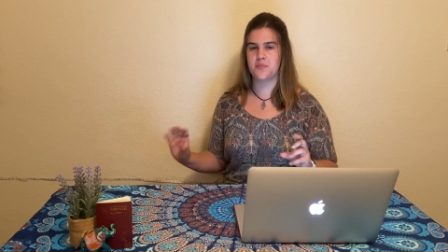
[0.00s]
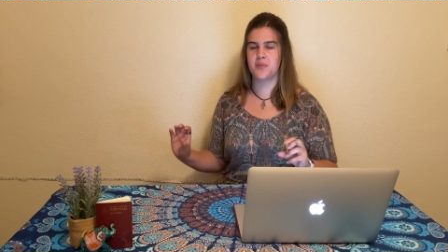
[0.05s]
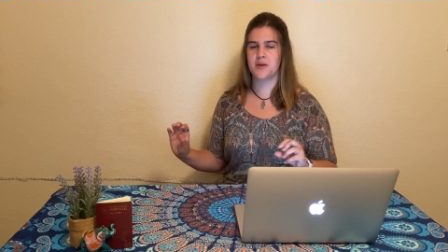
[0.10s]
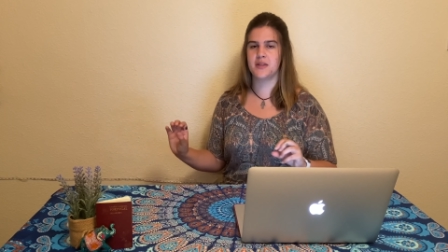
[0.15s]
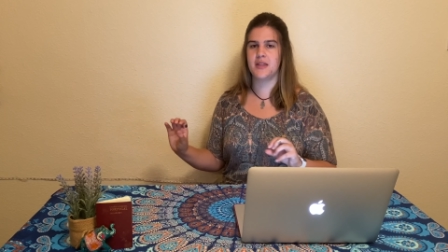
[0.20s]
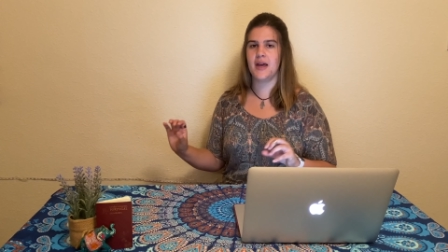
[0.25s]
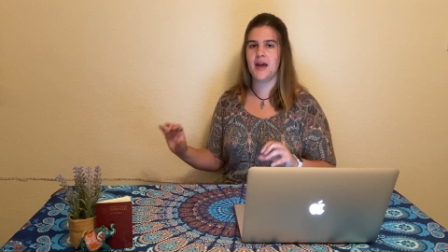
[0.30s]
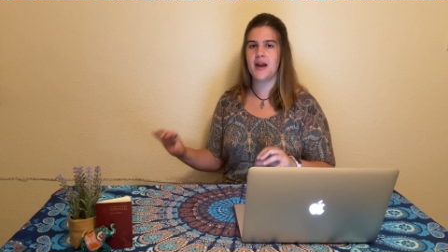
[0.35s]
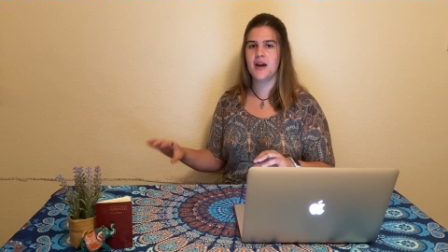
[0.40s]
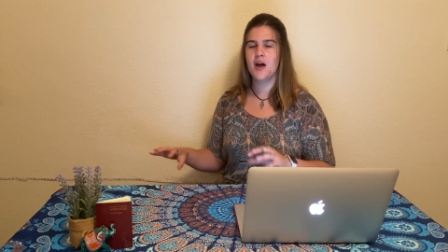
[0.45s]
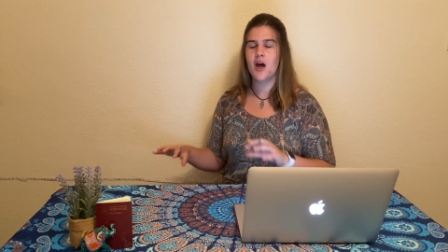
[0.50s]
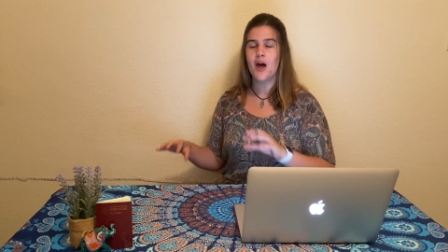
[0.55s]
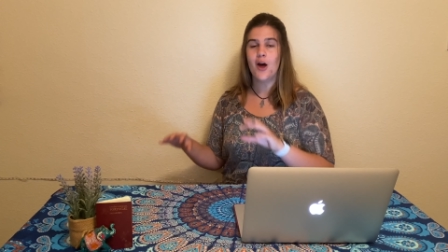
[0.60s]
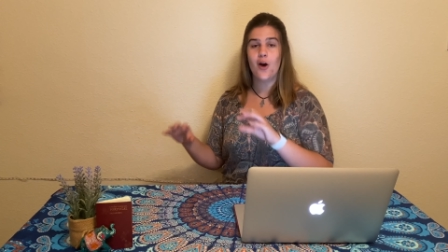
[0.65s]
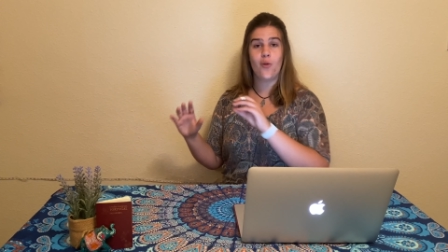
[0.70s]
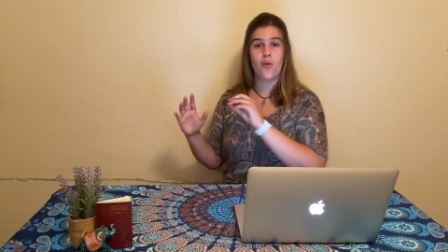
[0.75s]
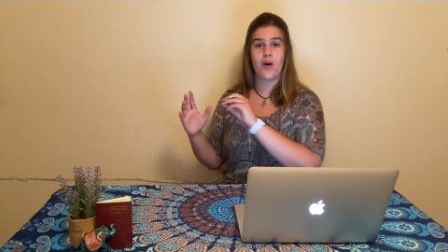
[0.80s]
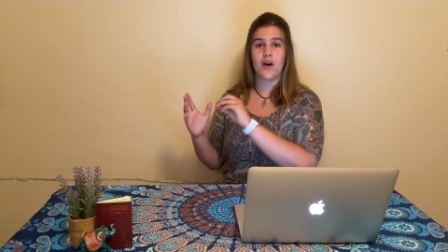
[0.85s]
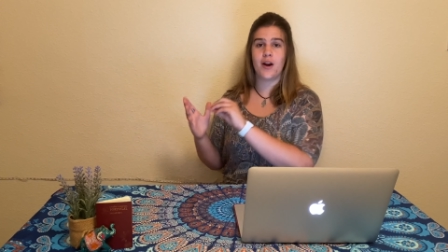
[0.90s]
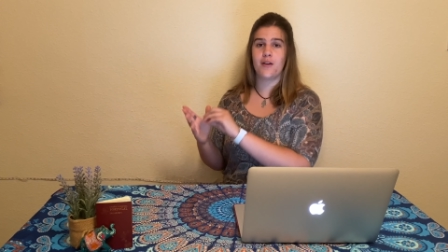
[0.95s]
But then
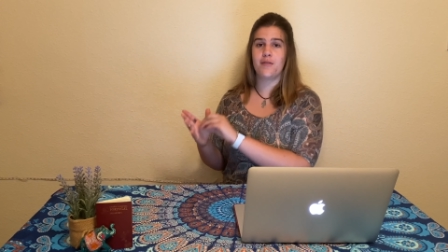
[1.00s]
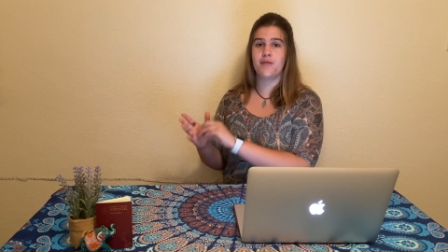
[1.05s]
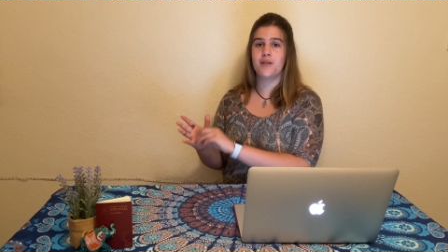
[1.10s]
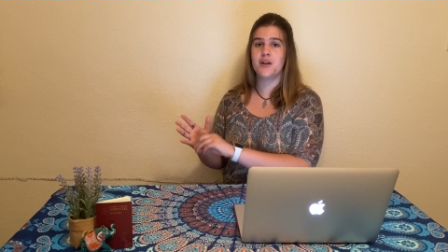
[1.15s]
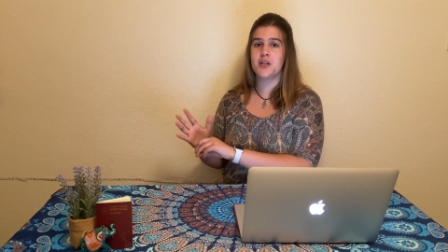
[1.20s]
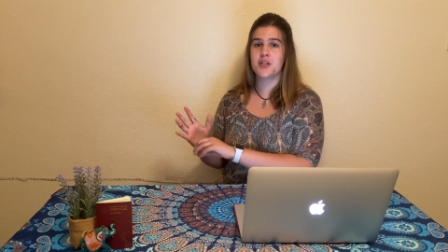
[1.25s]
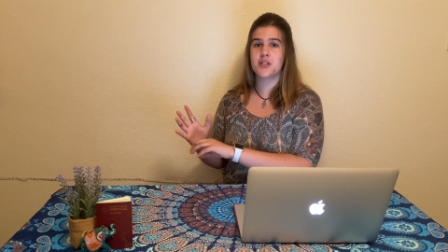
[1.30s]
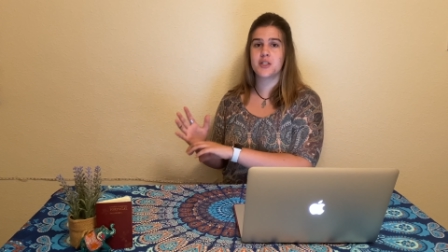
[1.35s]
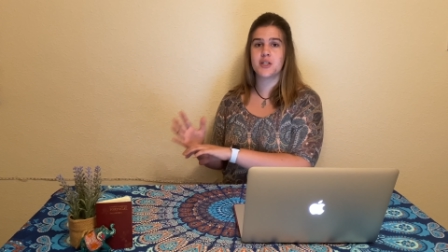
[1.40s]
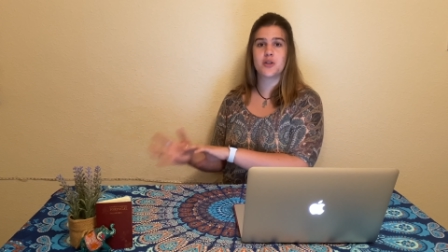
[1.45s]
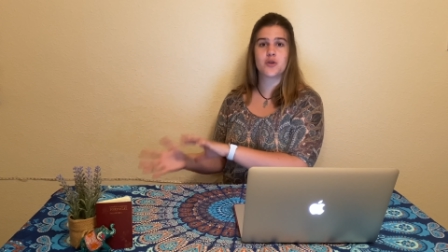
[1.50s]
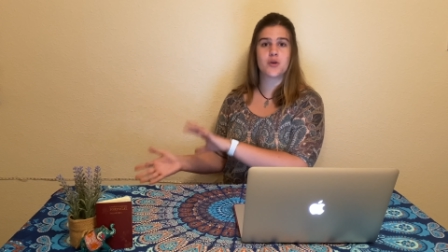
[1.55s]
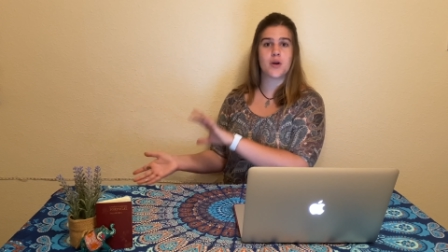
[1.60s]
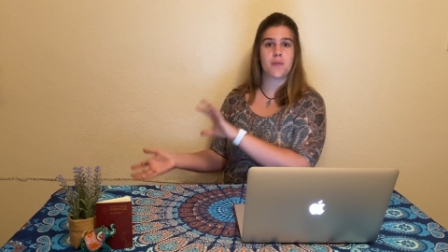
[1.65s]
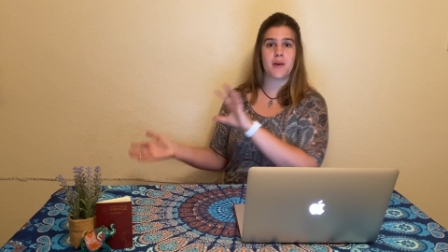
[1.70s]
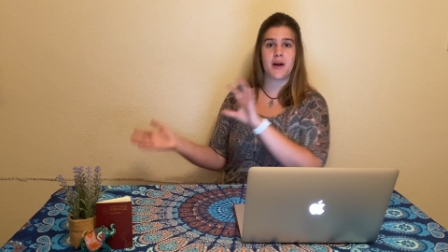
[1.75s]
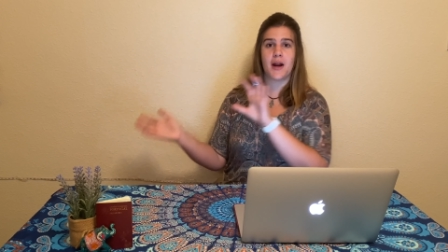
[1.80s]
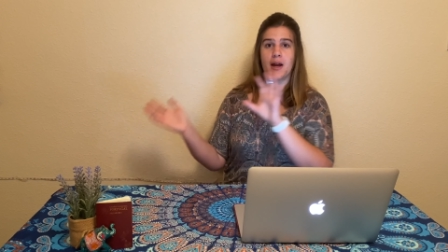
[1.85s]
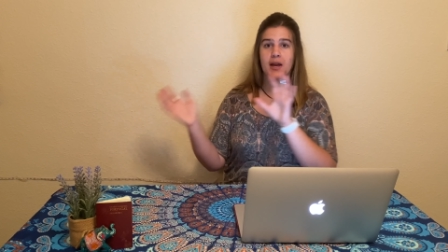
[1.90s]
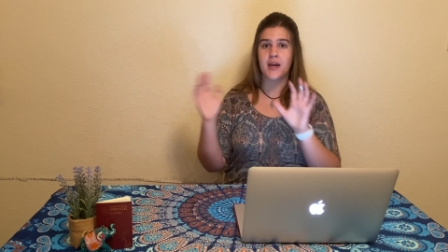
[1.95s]
when I finished the
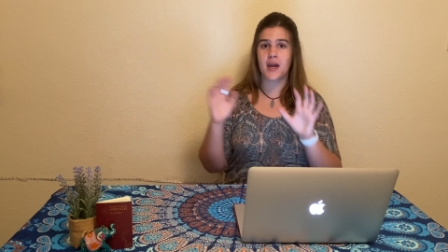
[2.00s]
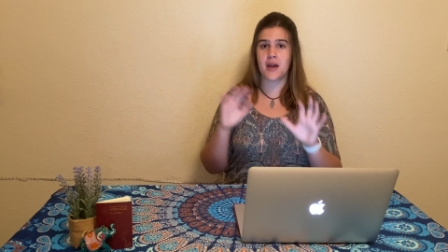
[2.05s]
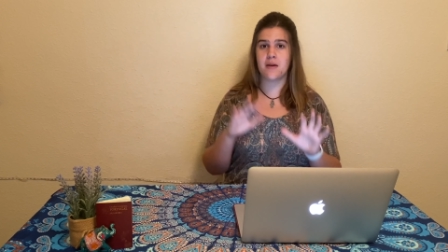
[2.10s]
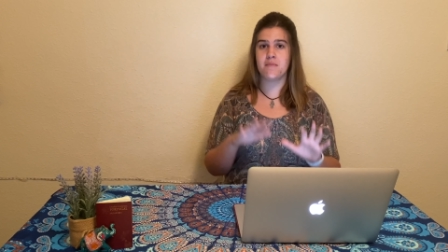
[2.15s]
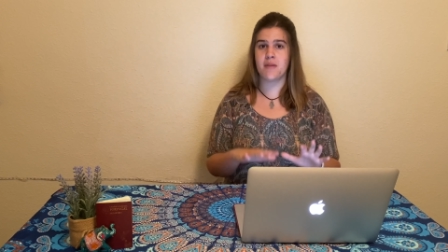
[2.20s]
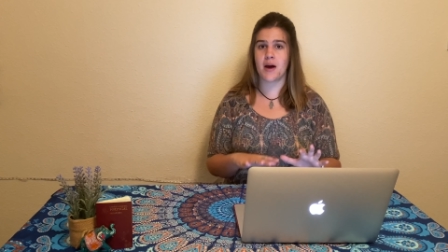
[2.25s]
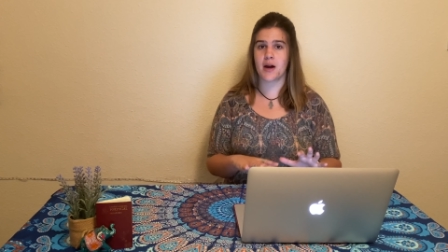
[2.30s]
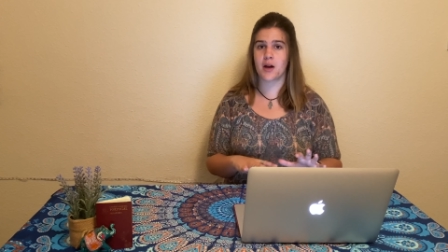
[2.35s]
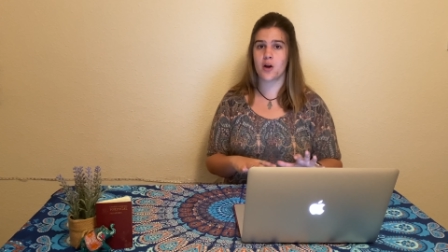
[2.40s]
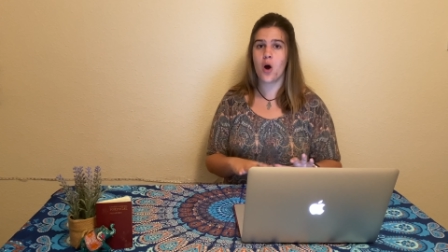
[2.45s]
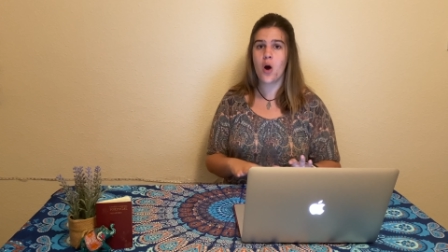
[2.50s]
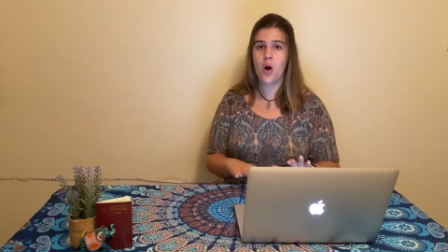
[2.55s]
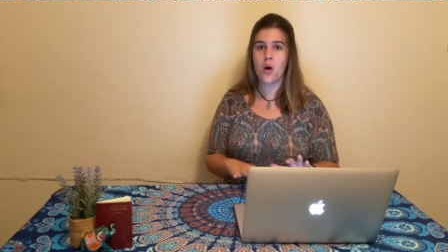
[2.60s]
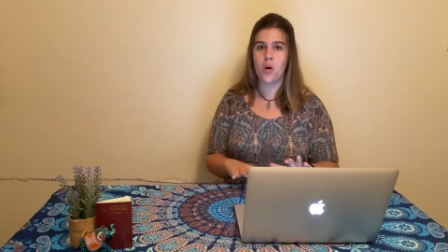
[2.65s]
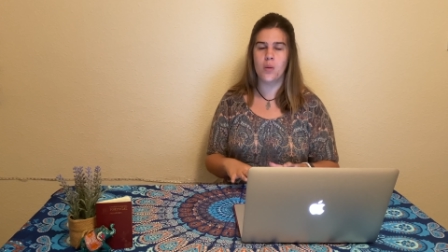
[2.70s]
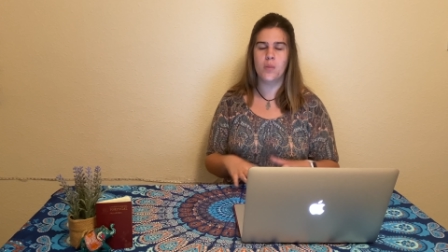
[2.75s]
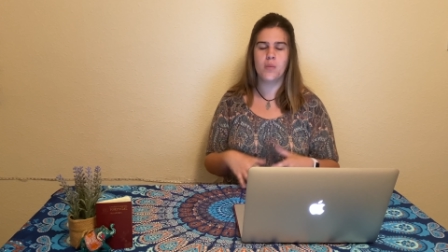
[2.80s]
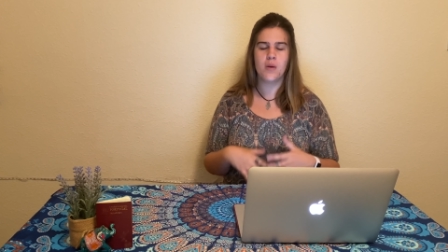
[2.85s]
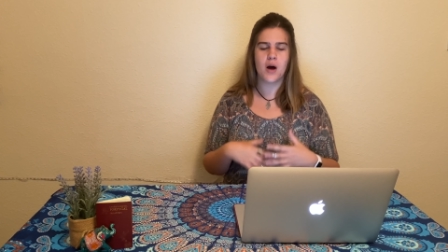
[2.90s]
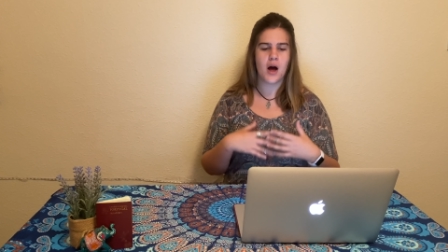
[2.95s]
trip and I came back
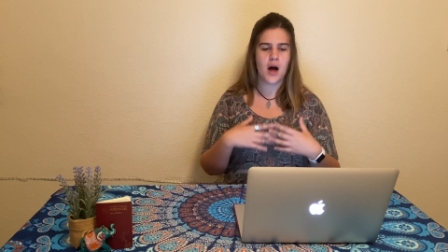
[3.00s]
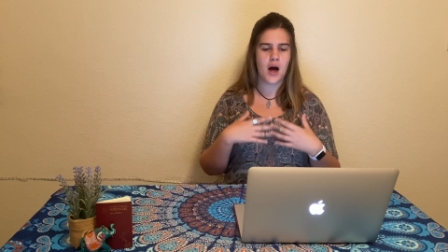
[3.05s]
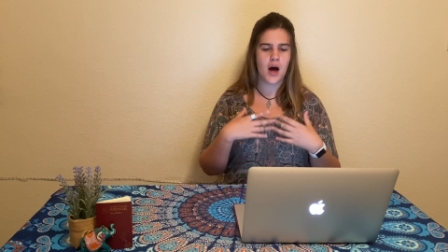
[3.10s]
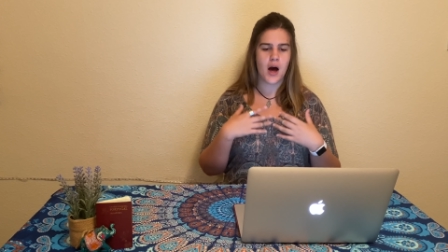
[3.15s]
home,